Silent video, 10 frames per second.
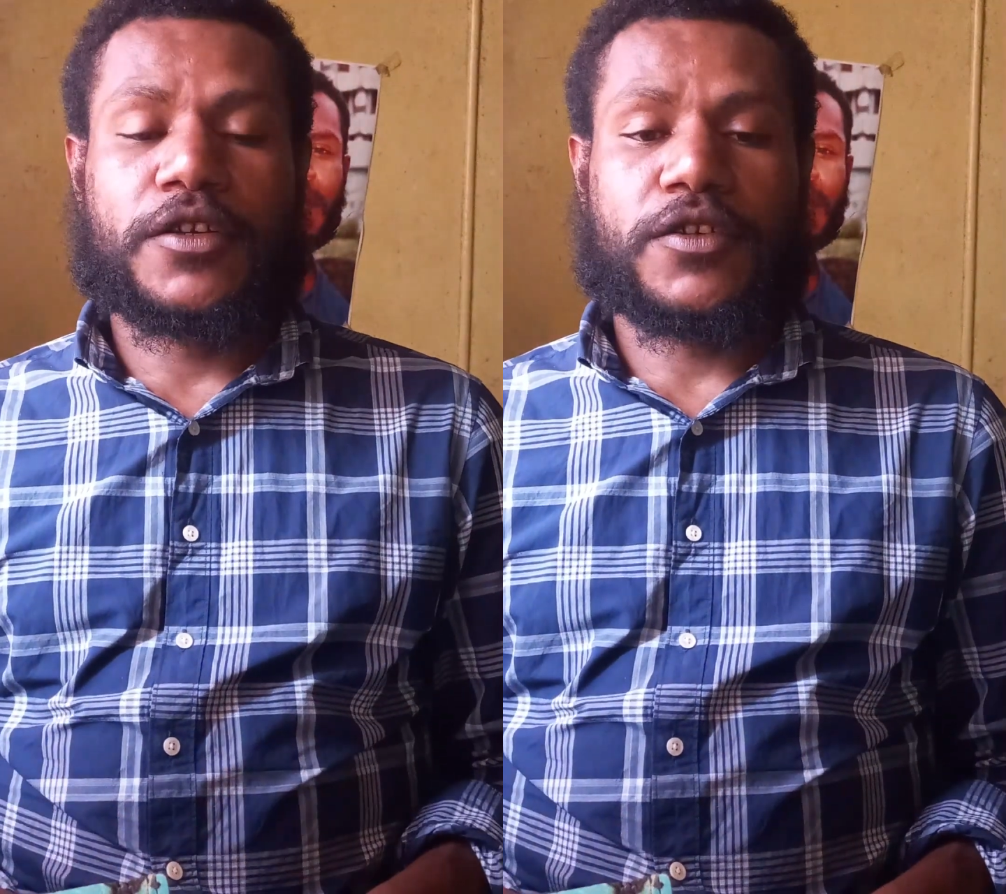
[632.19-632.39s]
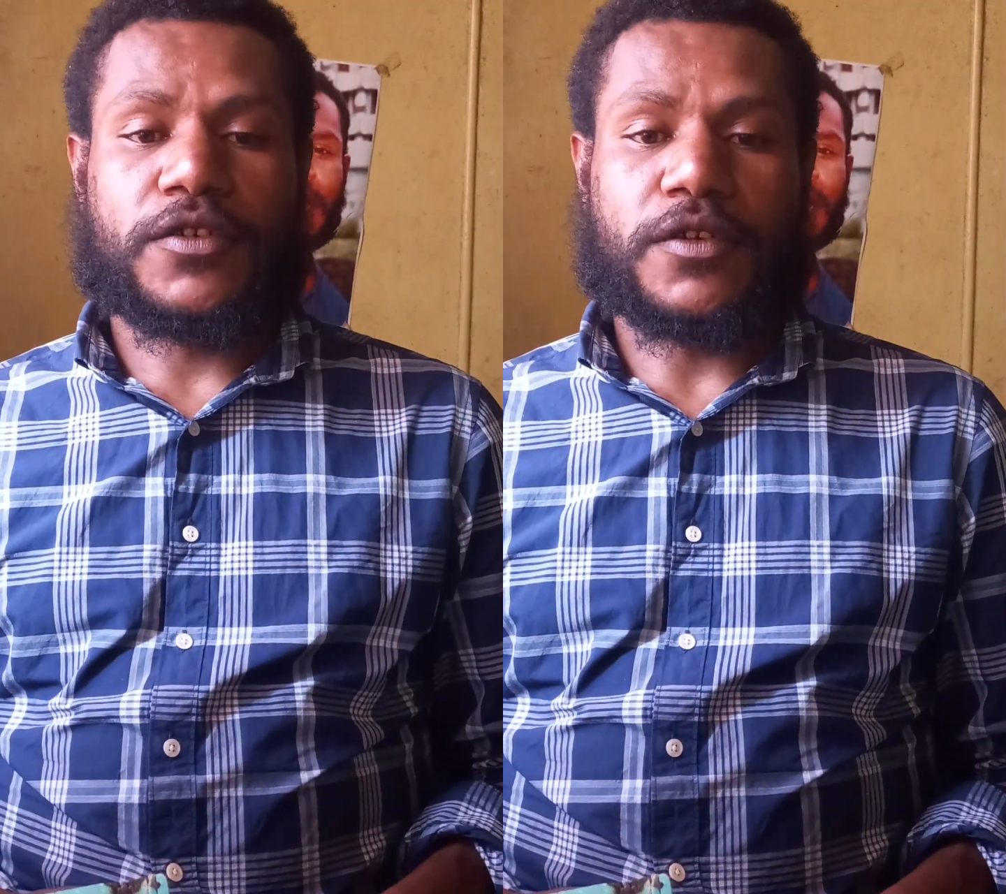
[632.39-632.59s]

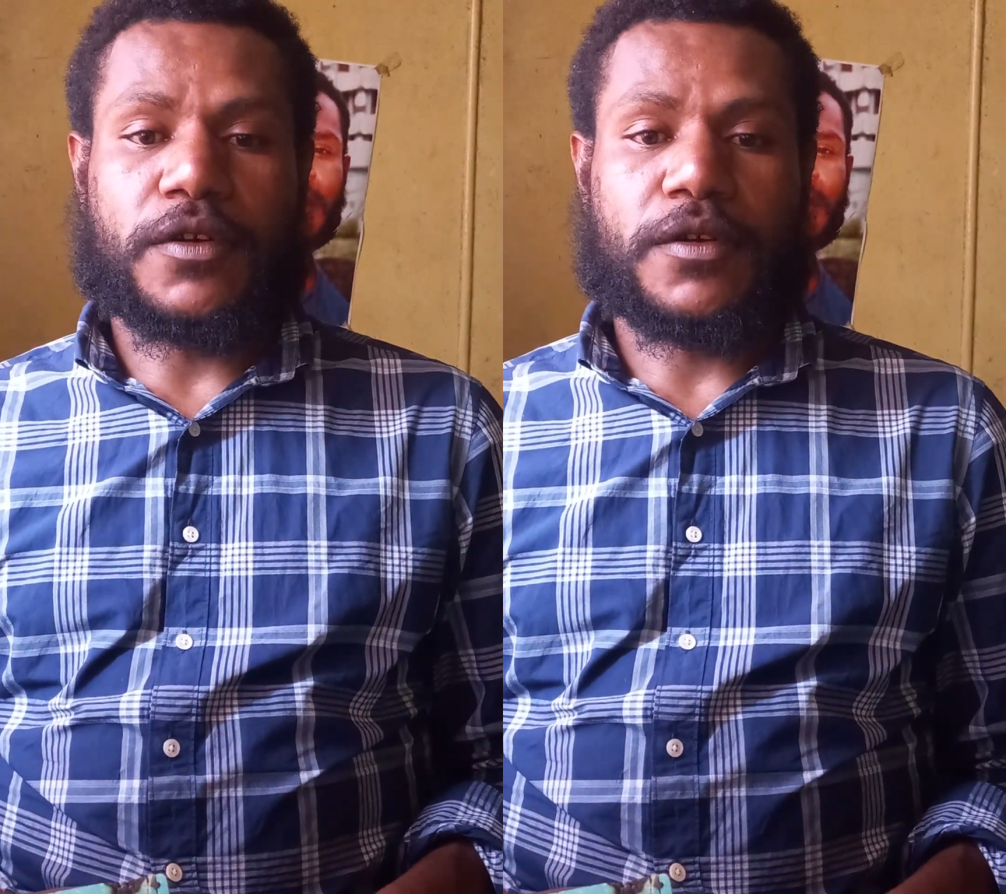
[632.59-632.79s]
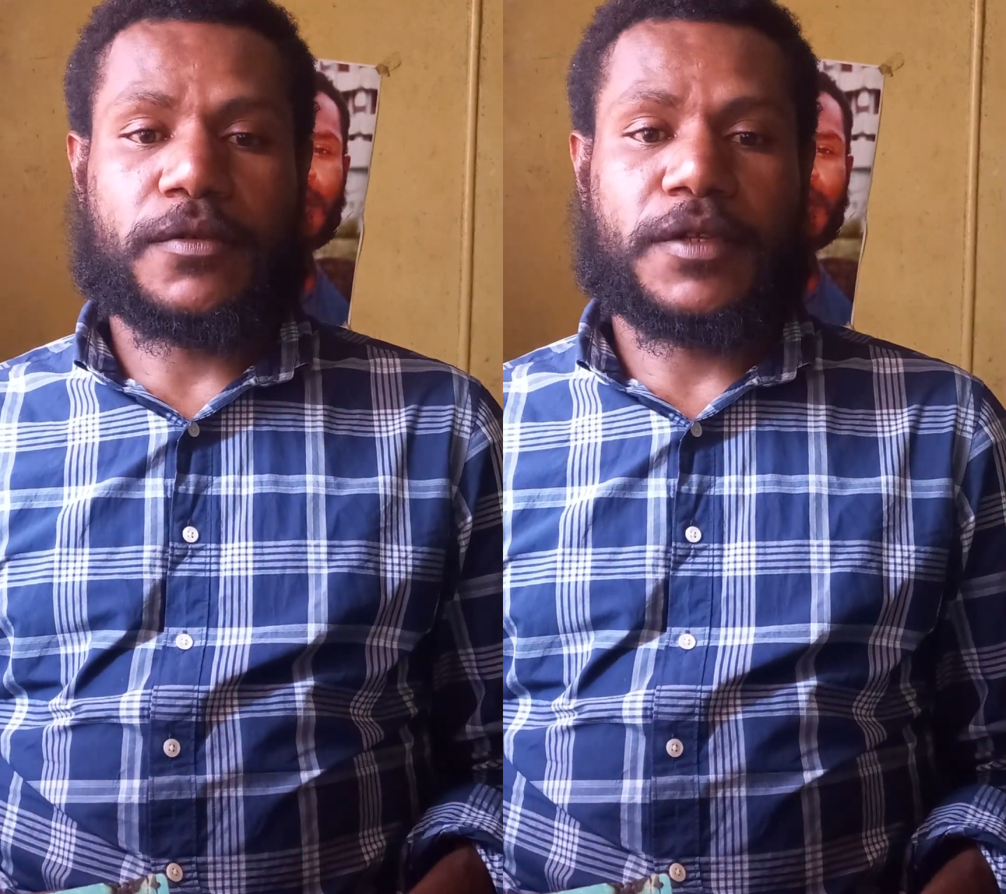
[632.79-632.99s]
So,
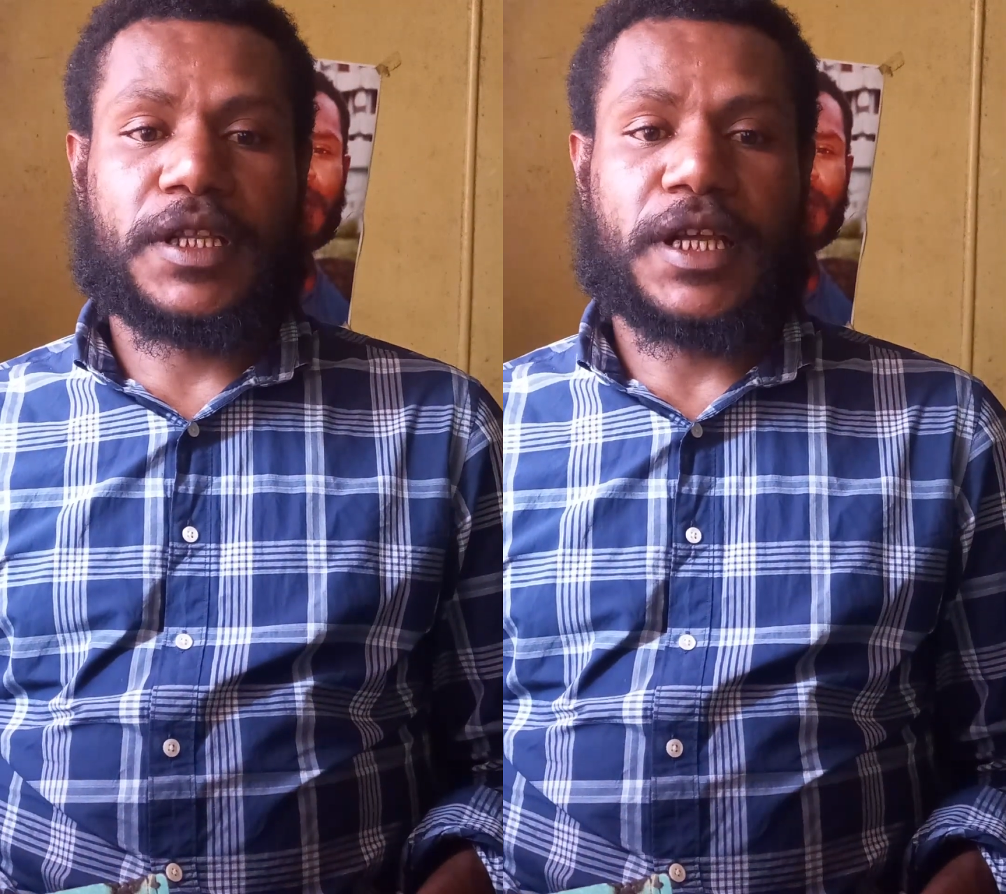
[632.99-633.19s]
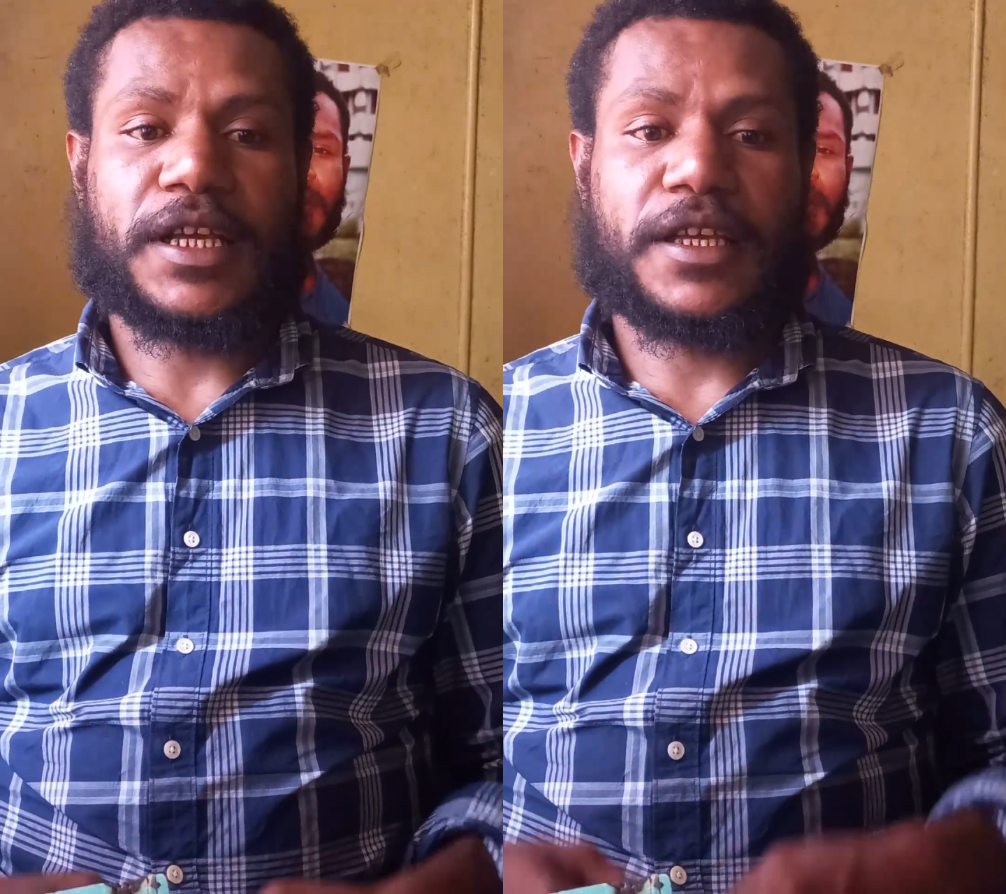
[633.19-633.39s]

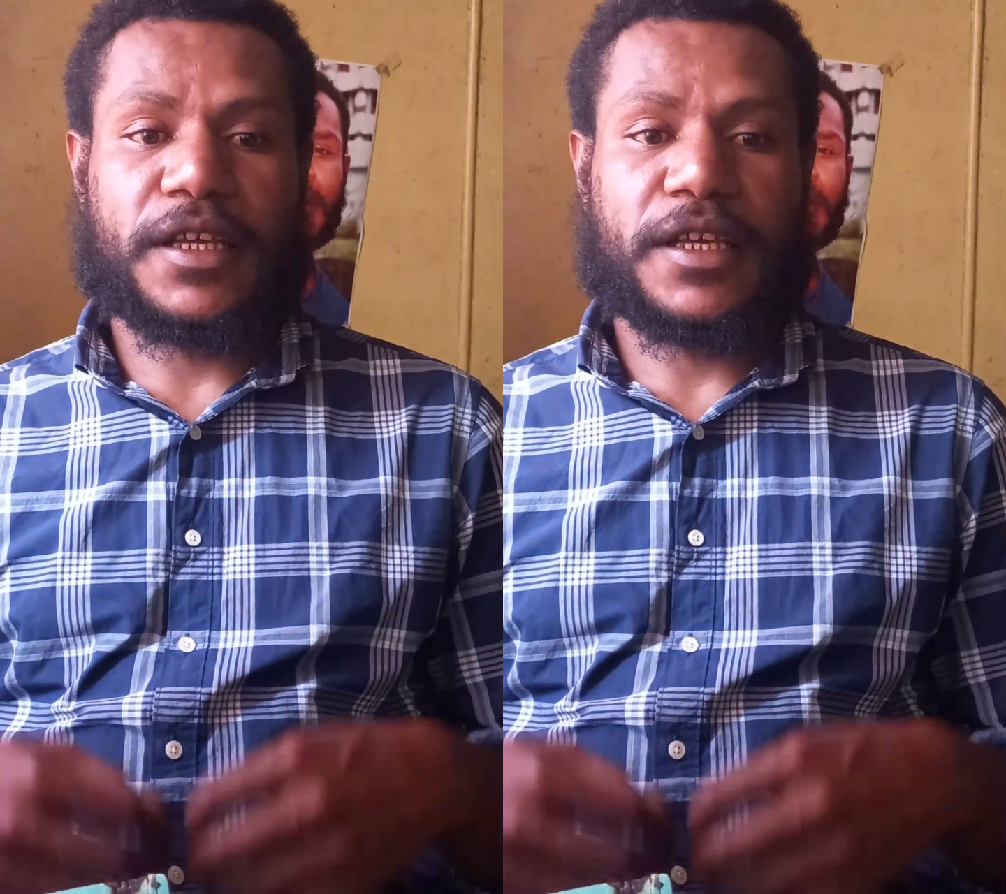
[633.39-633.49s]
like